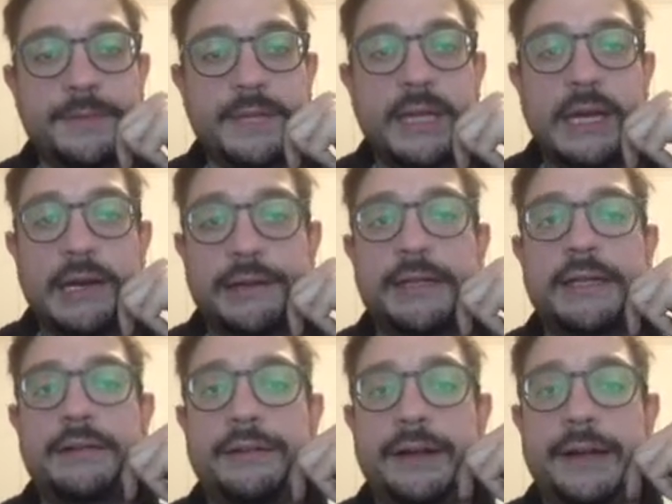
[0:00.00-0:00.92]
I'm gonna
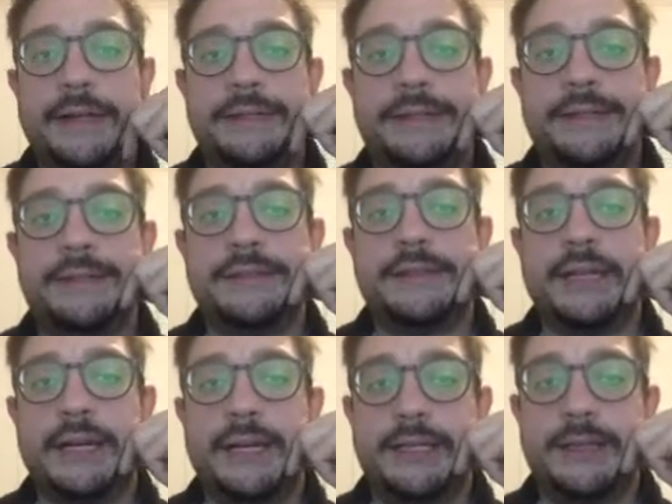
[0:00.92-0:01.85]
create
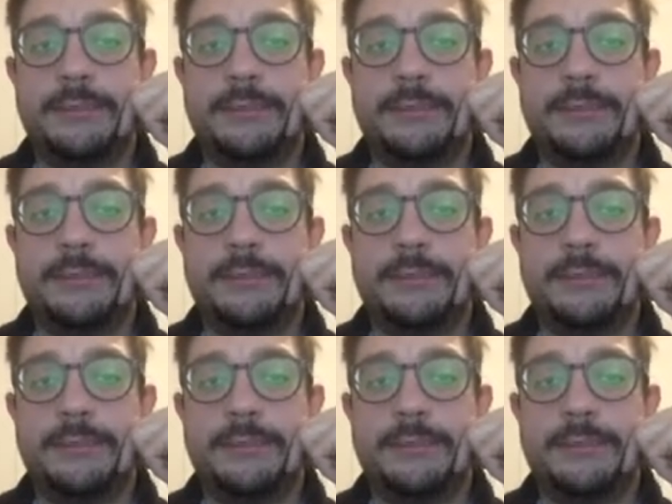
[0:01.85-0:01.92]
a